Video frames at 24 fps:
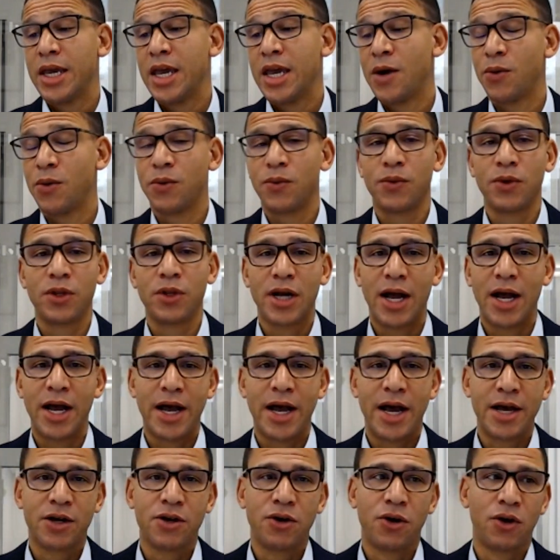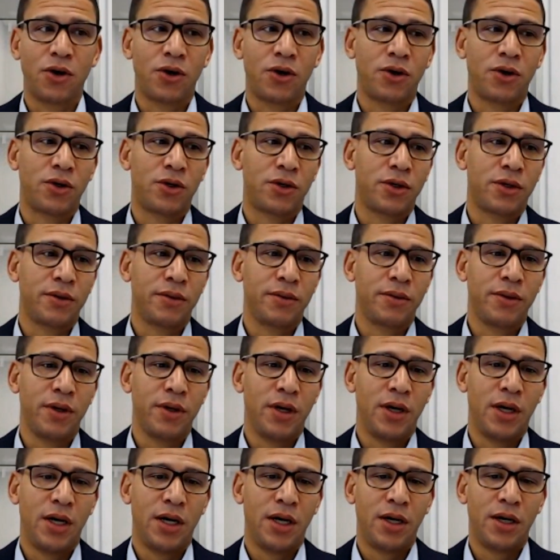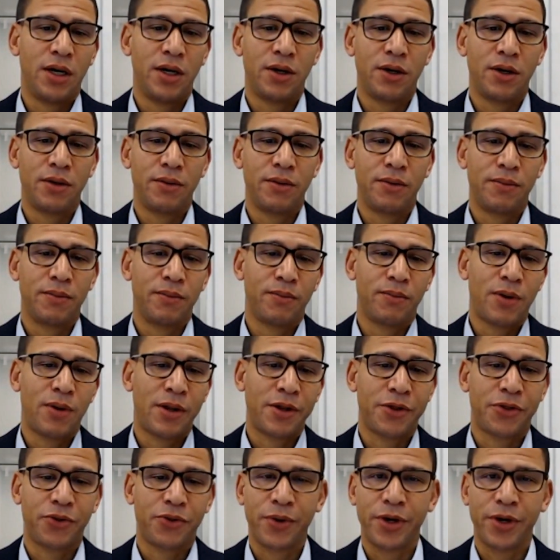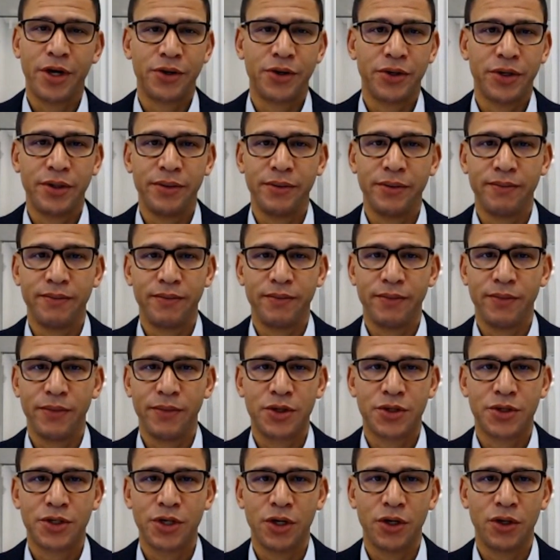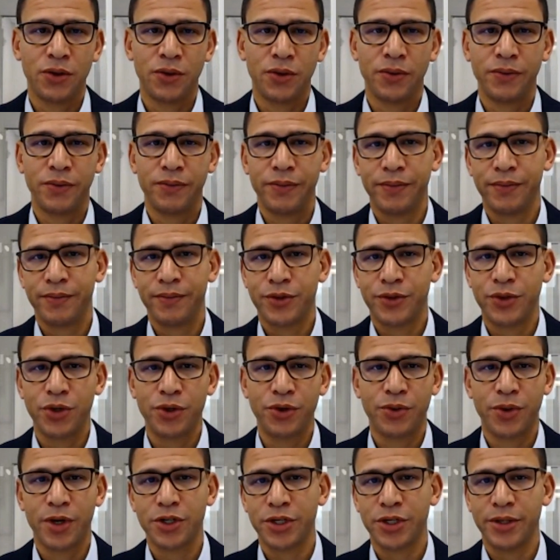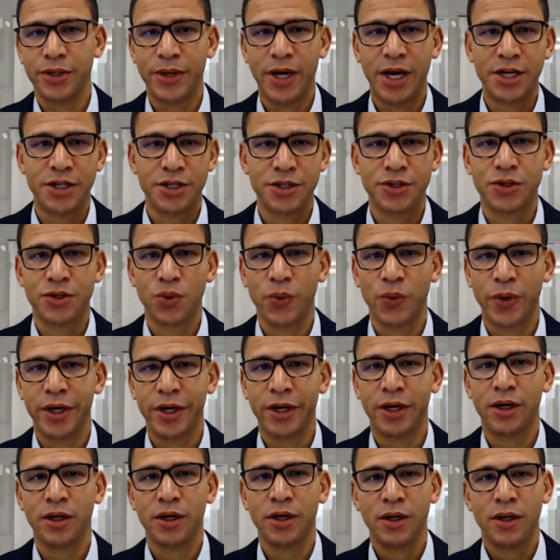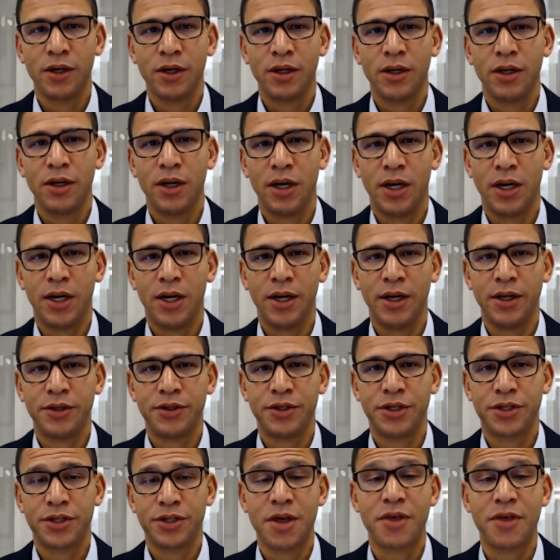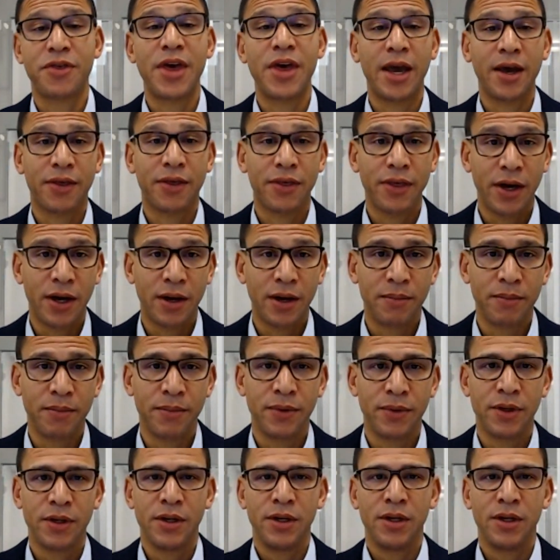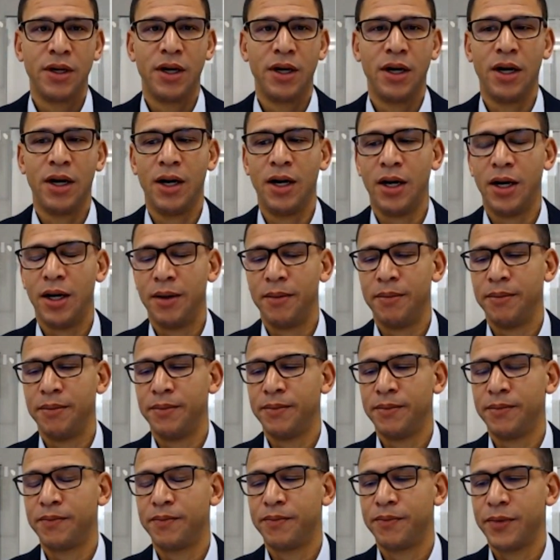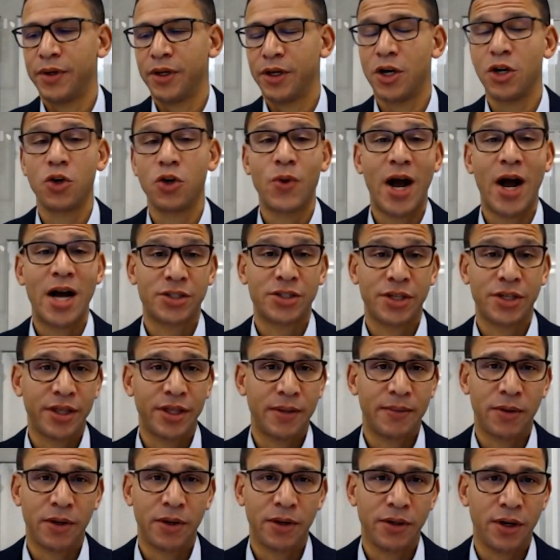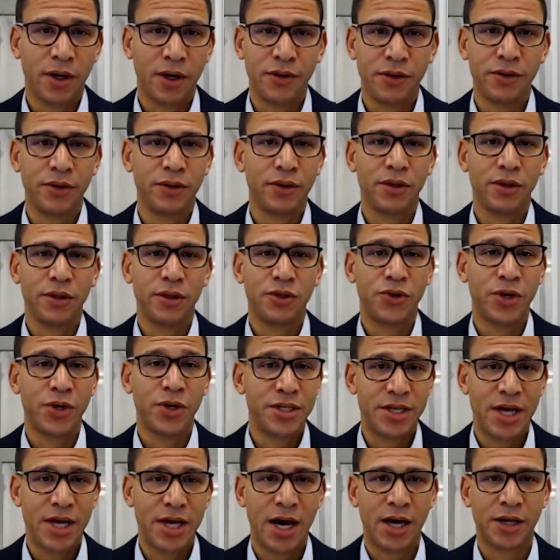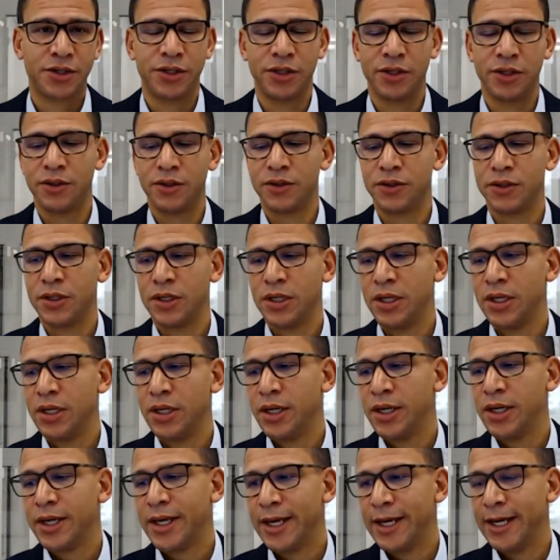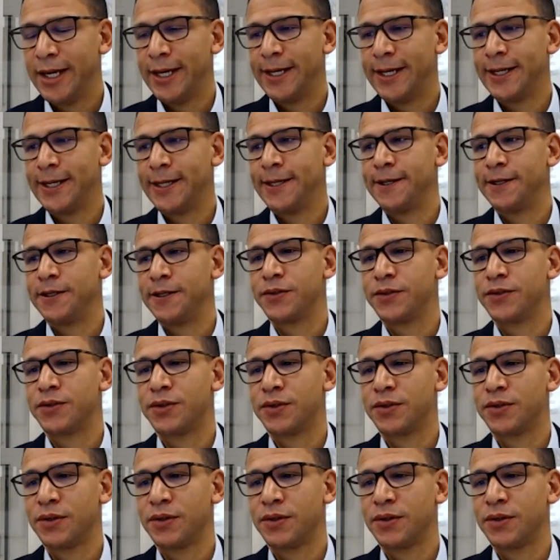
Yeah, well, look, I call probably 300 or so, 200 to 300 agents a week, just to thank them, congratulate them on transactions, and